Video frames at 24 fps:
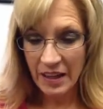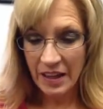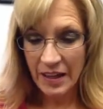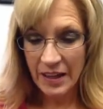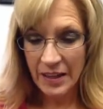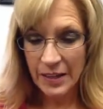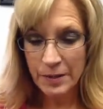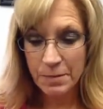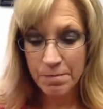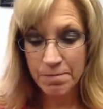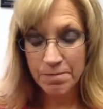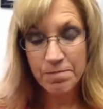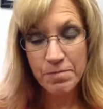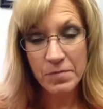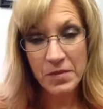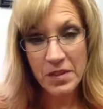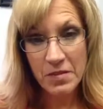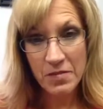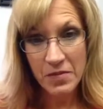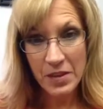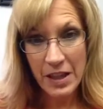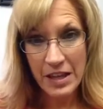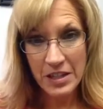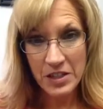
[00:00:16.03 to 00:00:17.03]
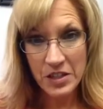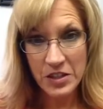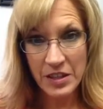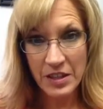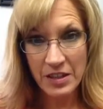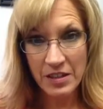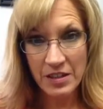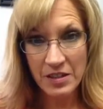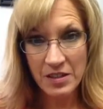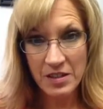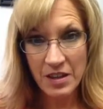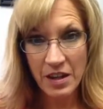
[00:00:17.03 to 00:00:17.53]
The flash
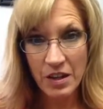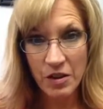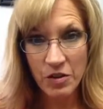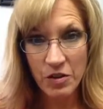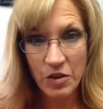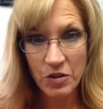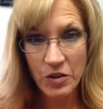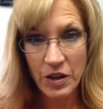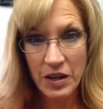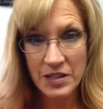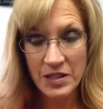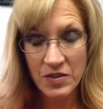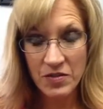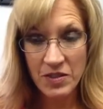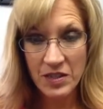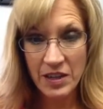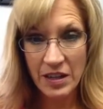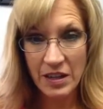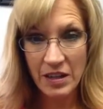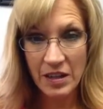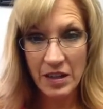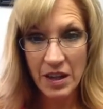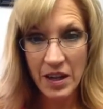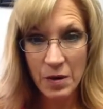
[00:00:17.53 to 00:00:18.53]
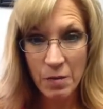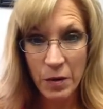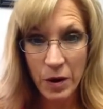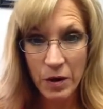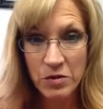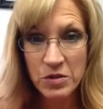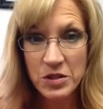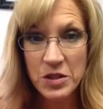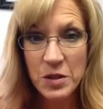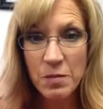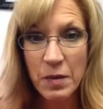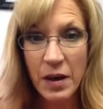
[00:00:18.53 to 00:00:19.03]
sales. I know you guys have seen a lot of
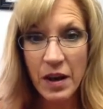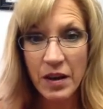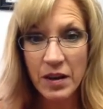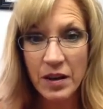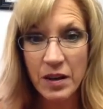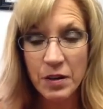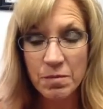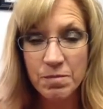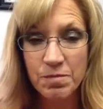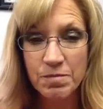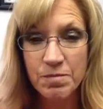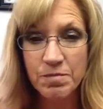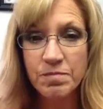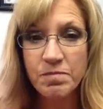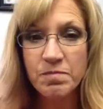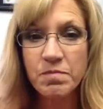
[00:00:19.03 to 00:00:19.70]
posts about them.